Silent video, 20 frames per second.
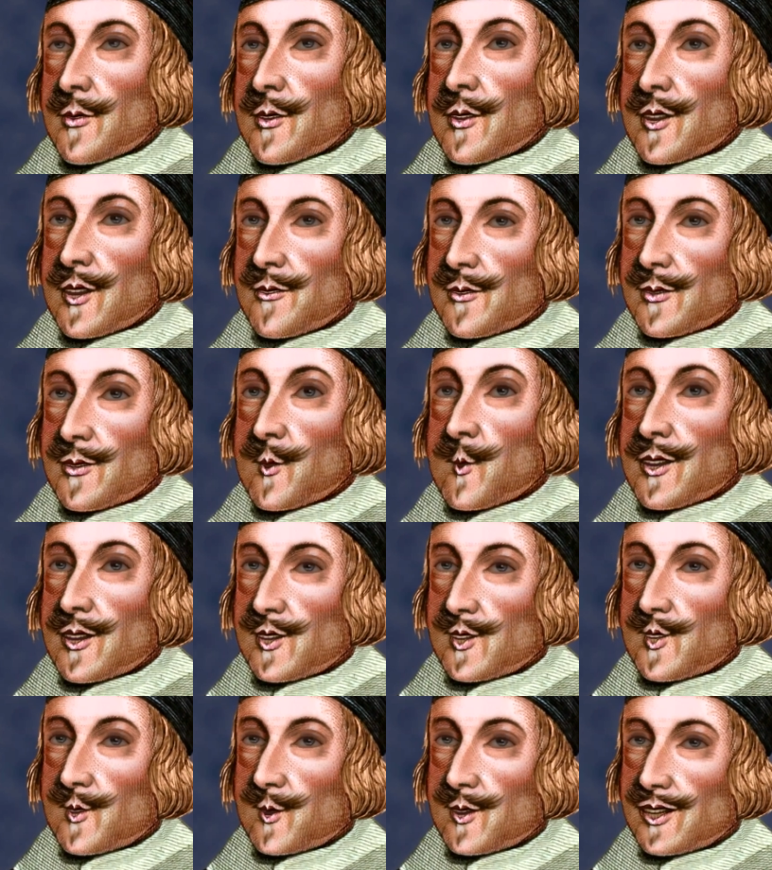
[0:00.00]
hath
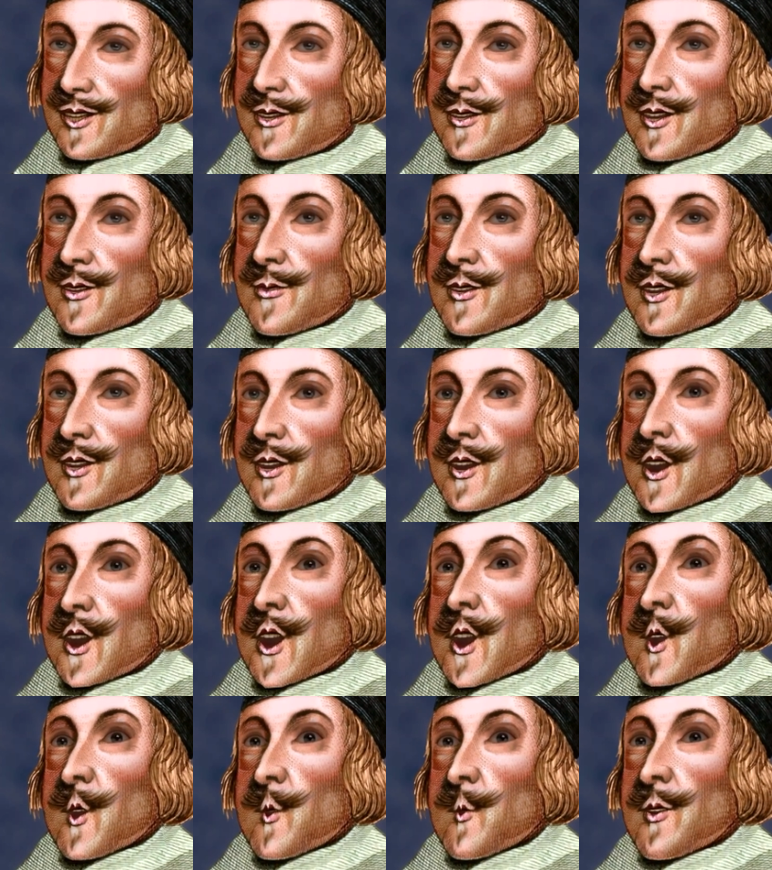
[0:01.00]
traitorously levied
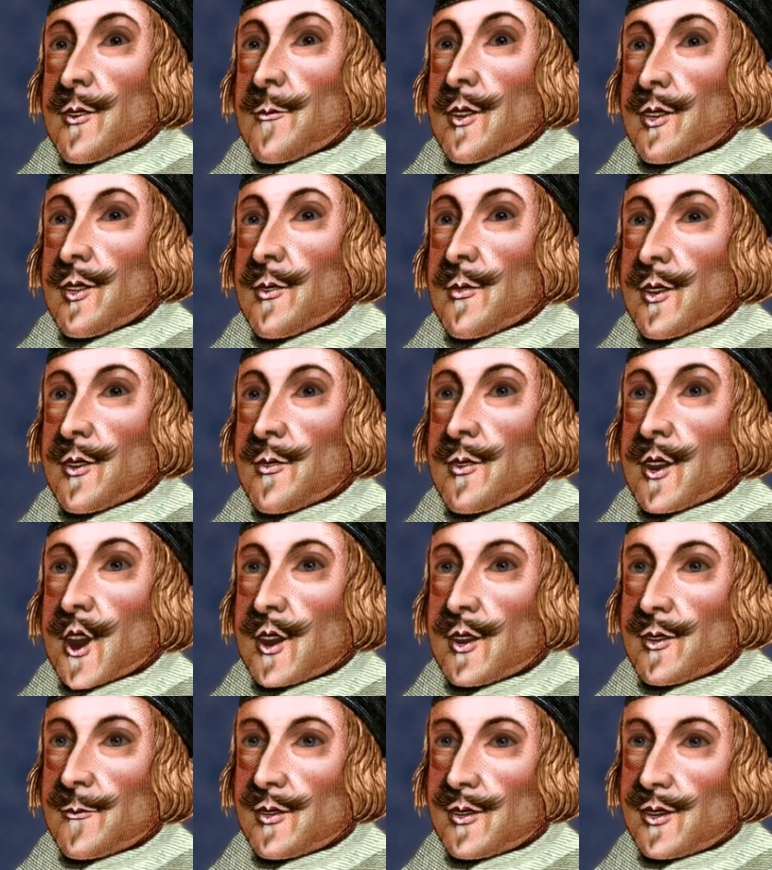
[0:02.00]
war against the
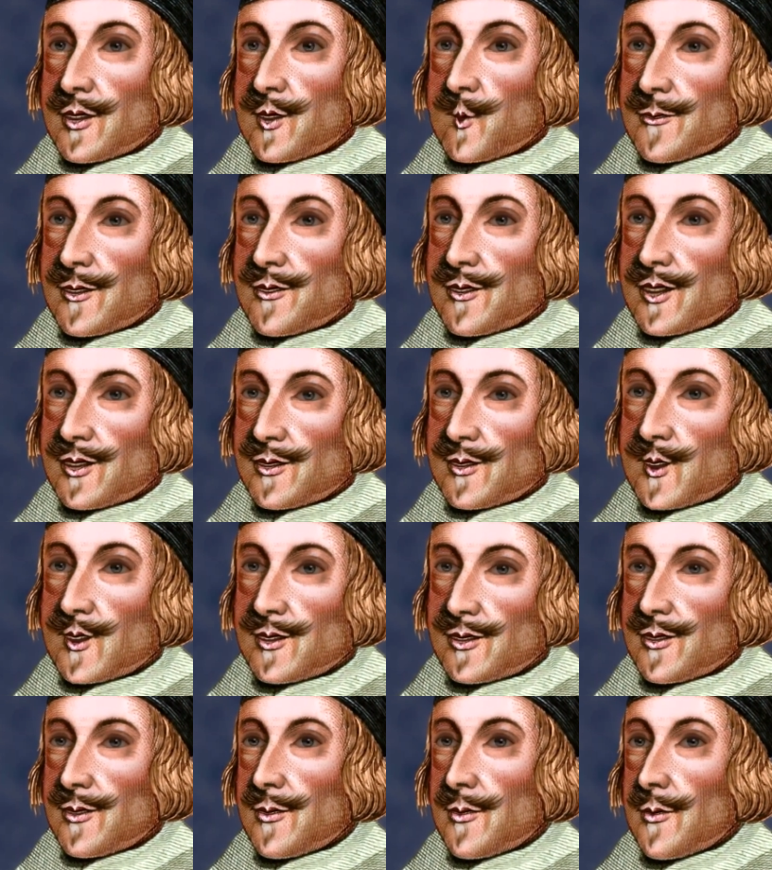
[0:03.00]
Parliament and the
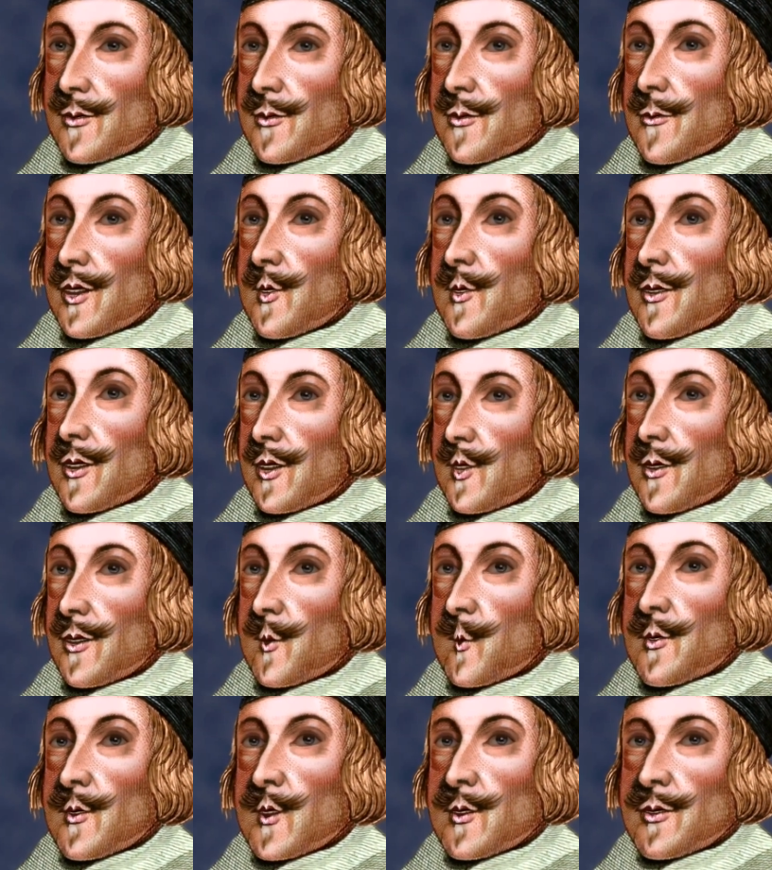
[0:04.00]
people, against
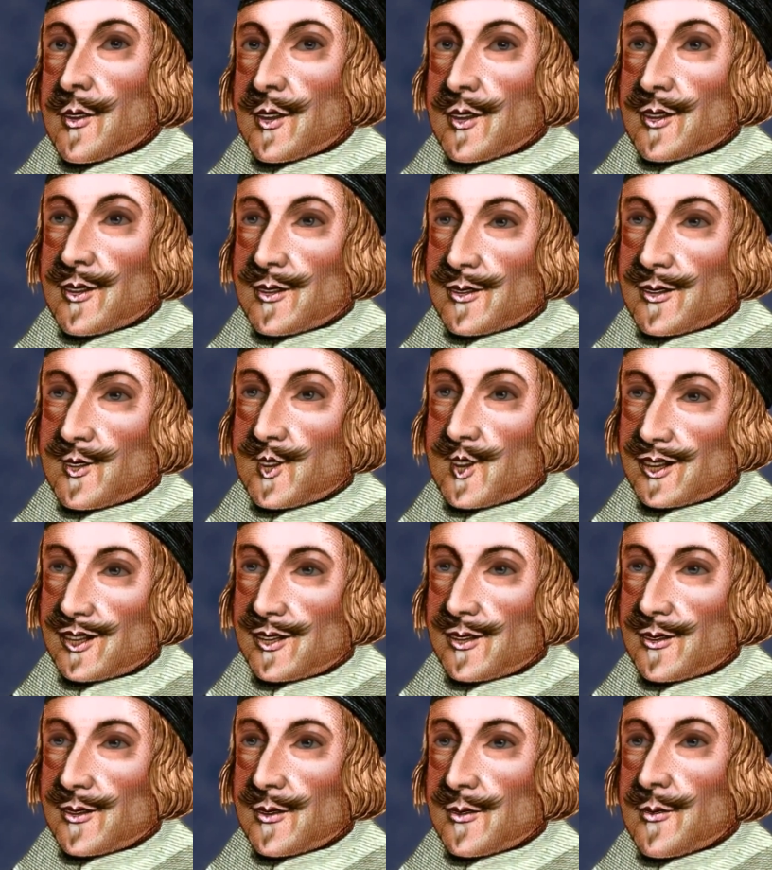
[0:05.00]
the public
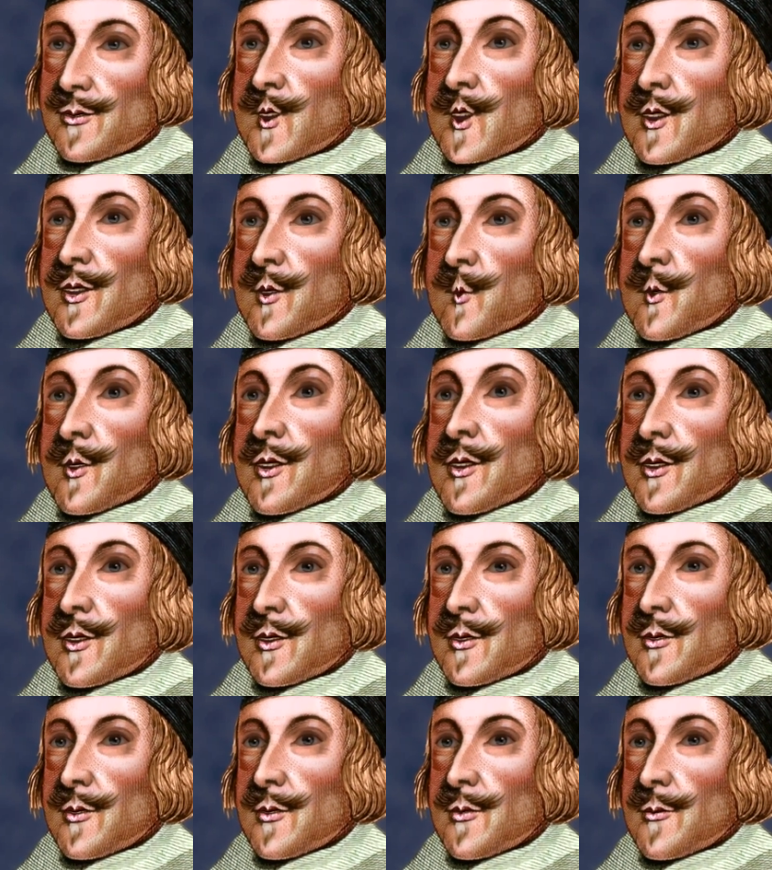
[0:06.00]
interest, common
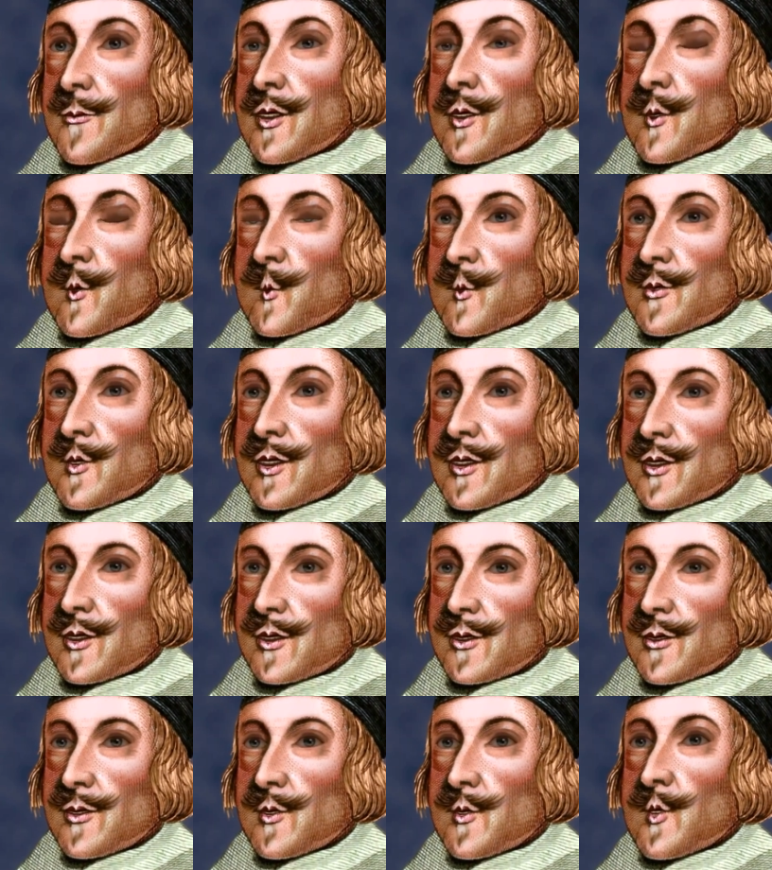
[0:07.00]
right, liberty,
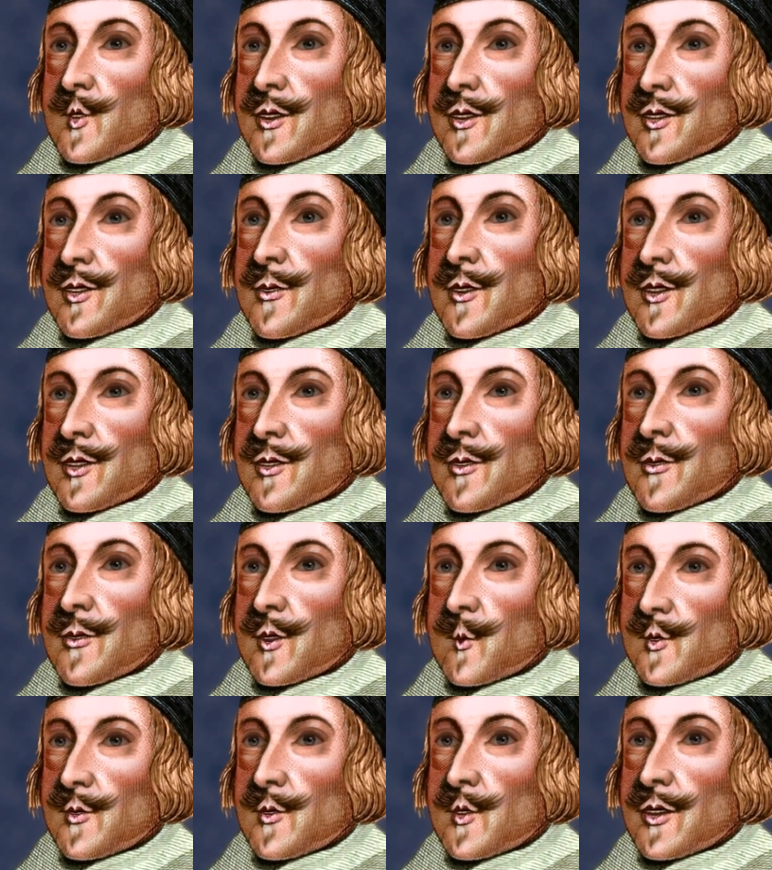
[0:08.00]
justice,
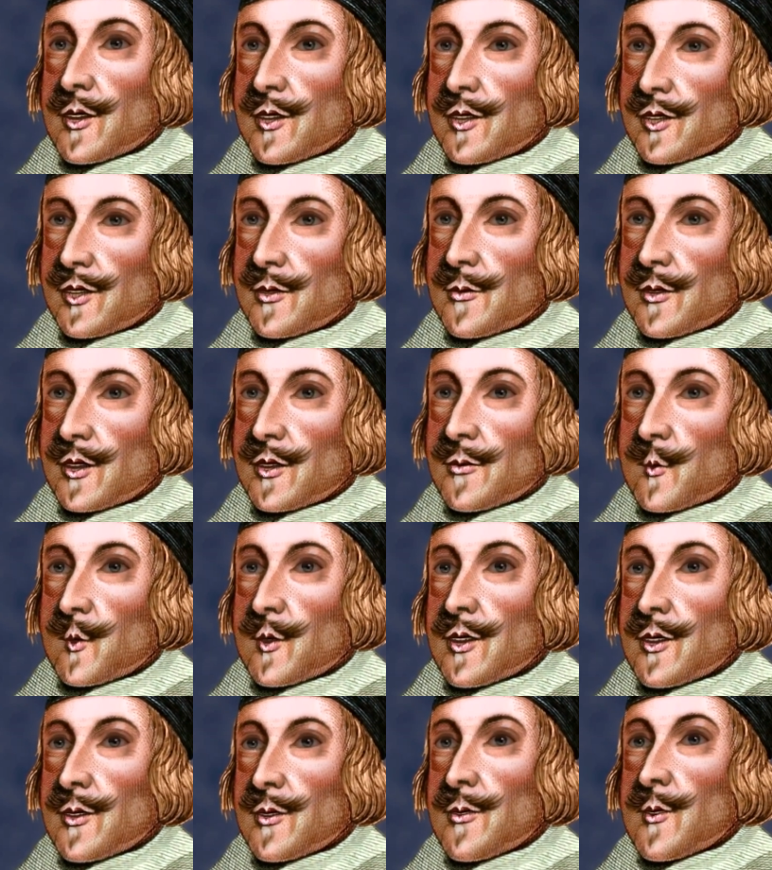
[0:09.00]
and peace of the
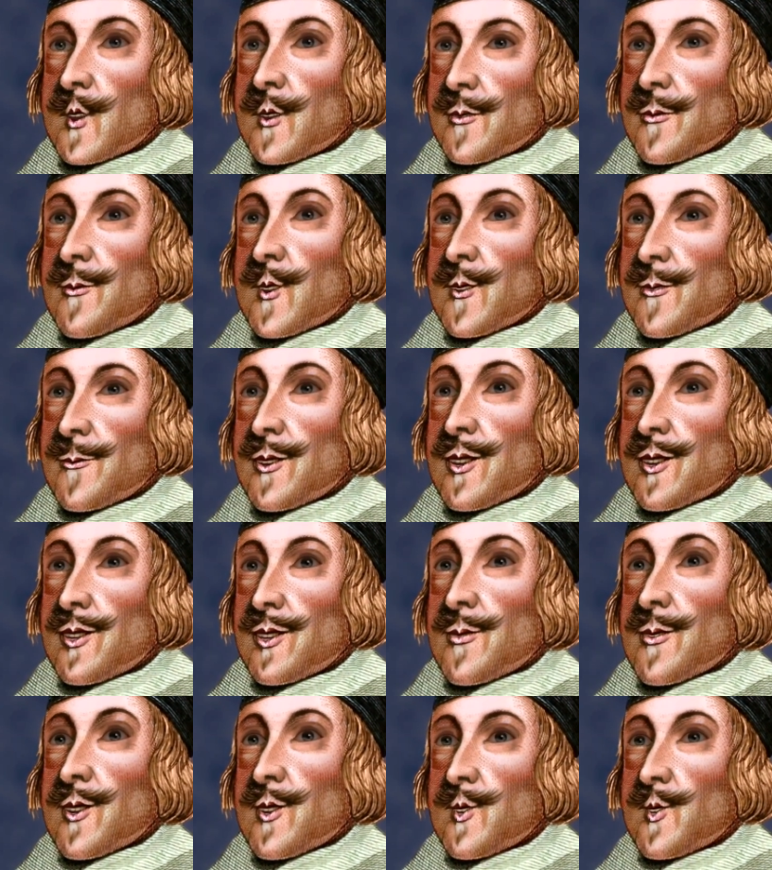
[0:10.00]
people of
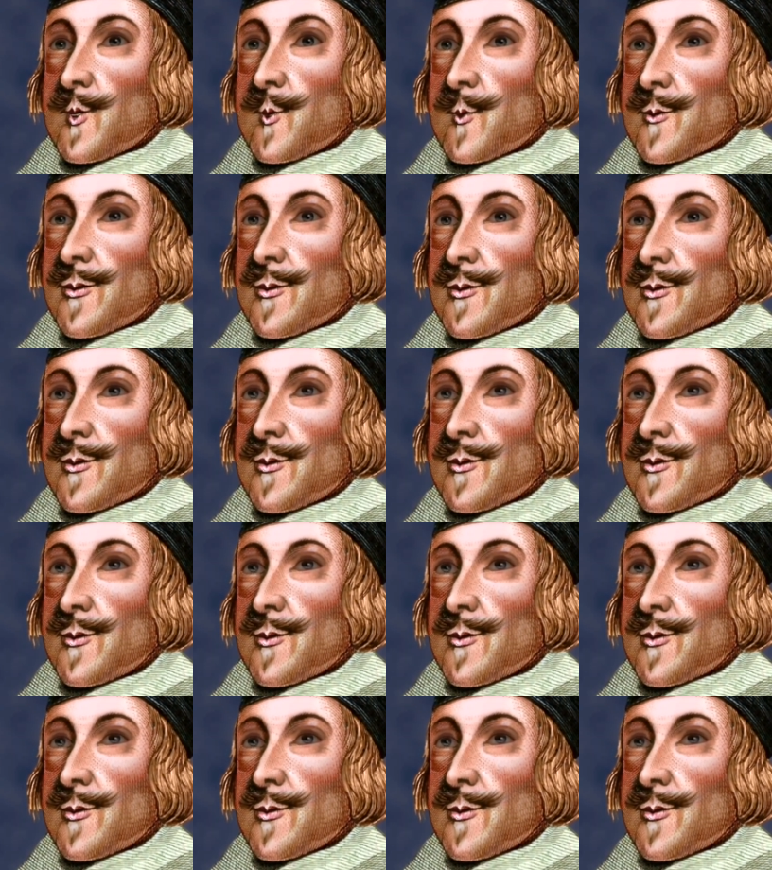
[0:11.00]
this nation.